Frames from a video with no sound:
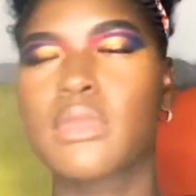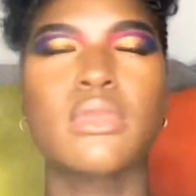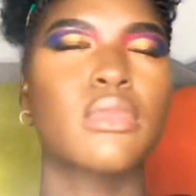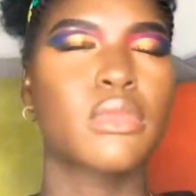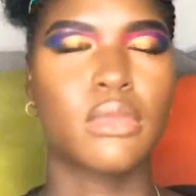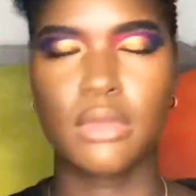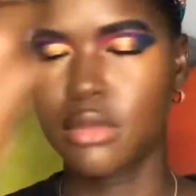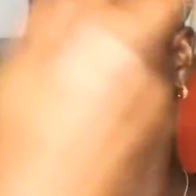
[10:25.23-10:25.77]
and
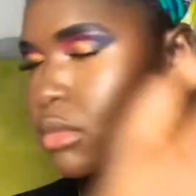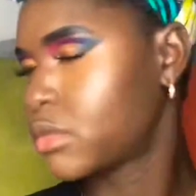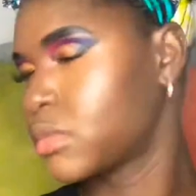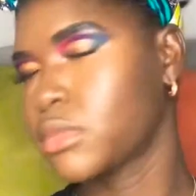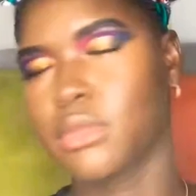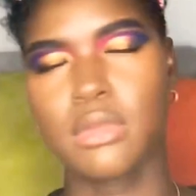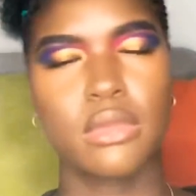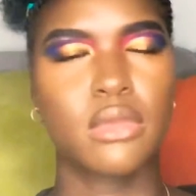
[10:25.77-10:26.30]
we're gonna
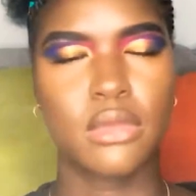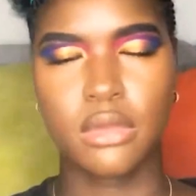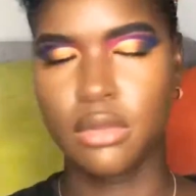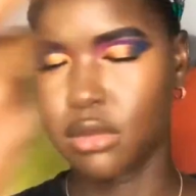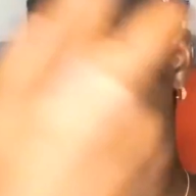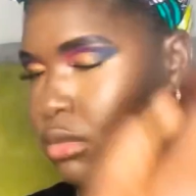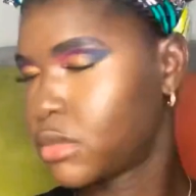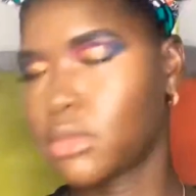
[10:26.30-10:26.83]
spray down
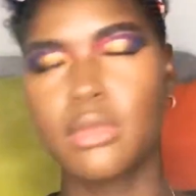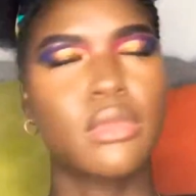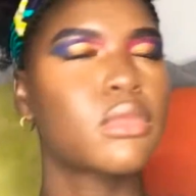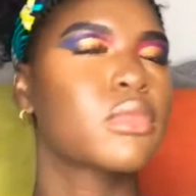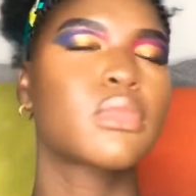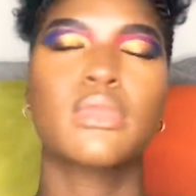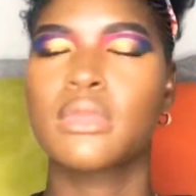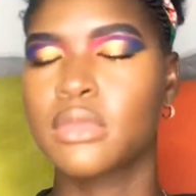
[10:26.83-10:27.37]
our
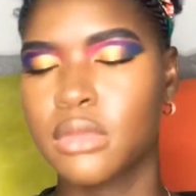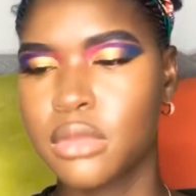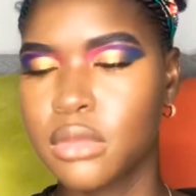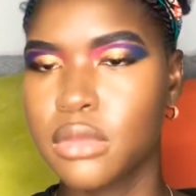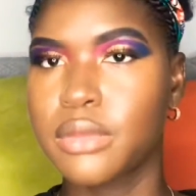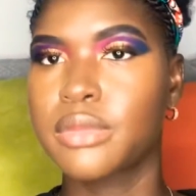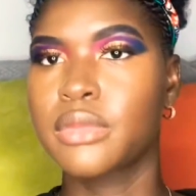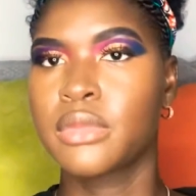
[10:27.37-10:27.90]
face.
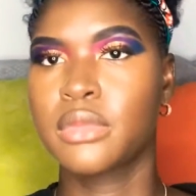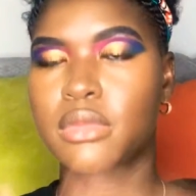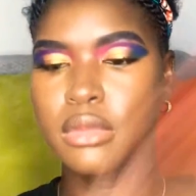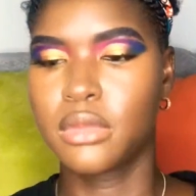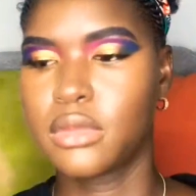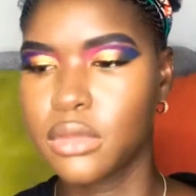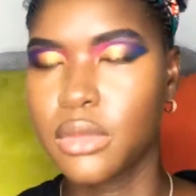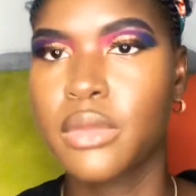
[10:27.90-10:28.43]

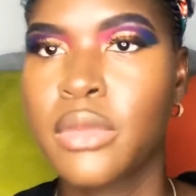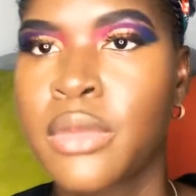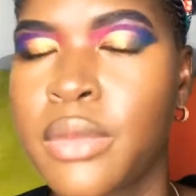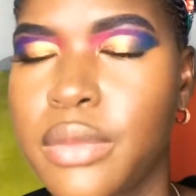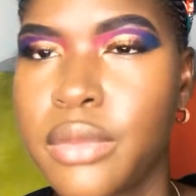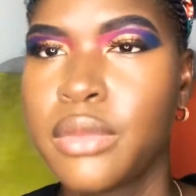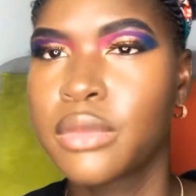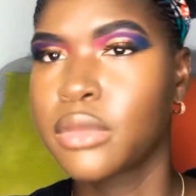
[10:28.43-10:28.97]

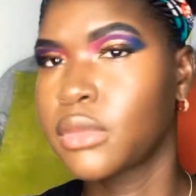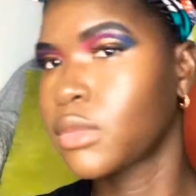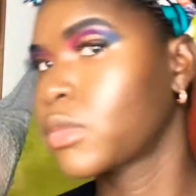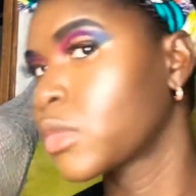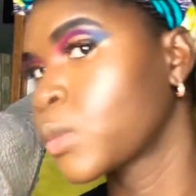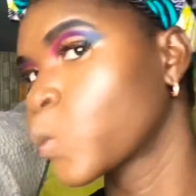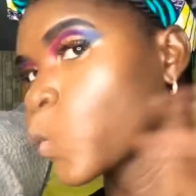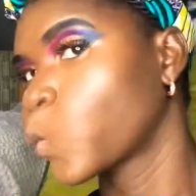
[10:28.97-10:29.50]
Now we're gonna
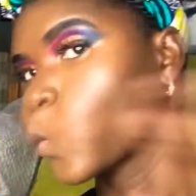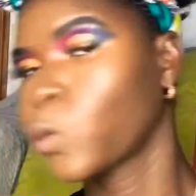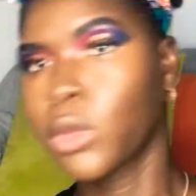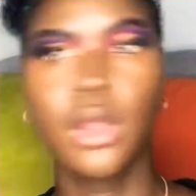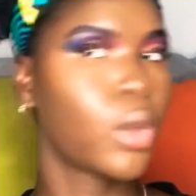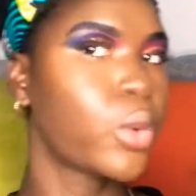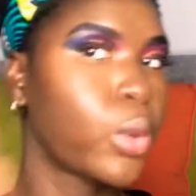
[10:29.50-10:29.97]
get our